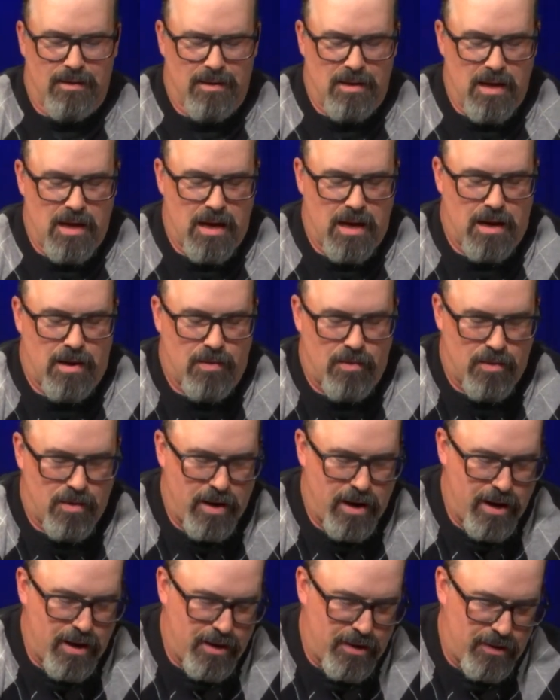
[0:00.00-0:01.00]
All
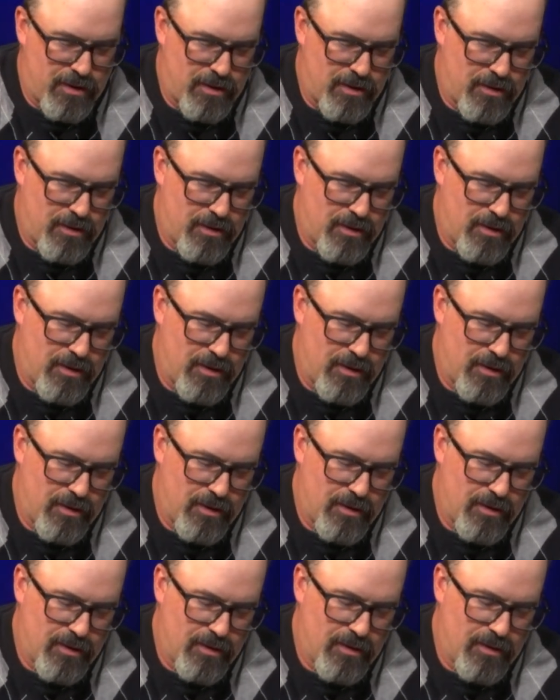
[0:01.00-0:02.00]
right,
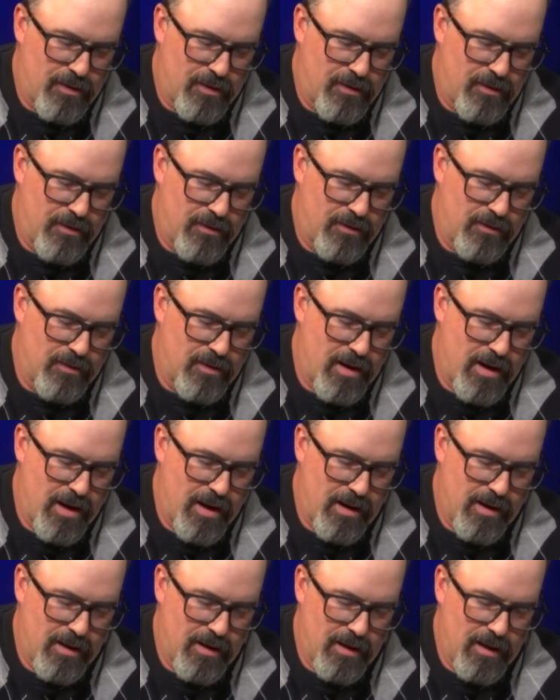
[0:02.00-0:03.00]

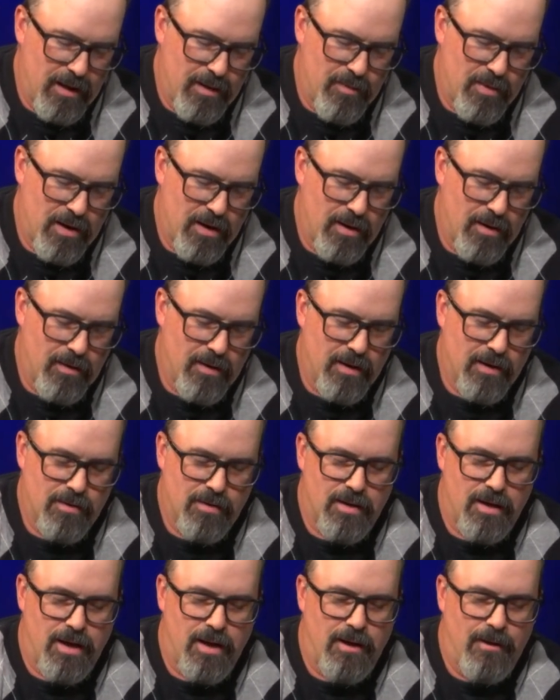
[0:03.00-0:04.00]
Greg Simoneau,
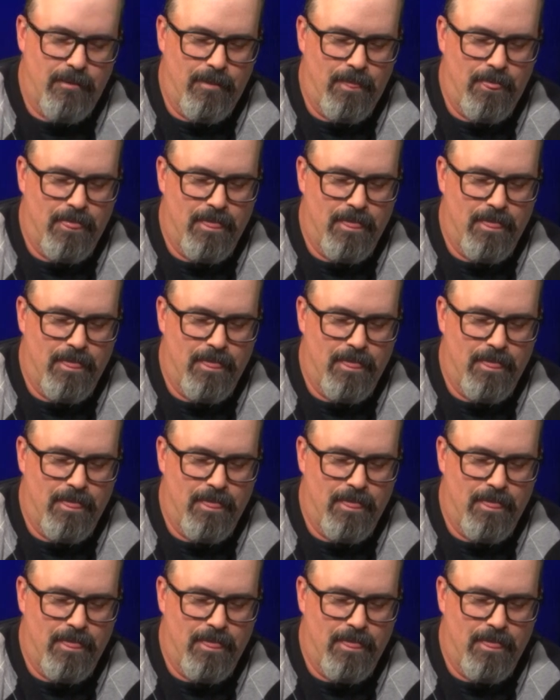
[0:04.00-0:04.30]
okay.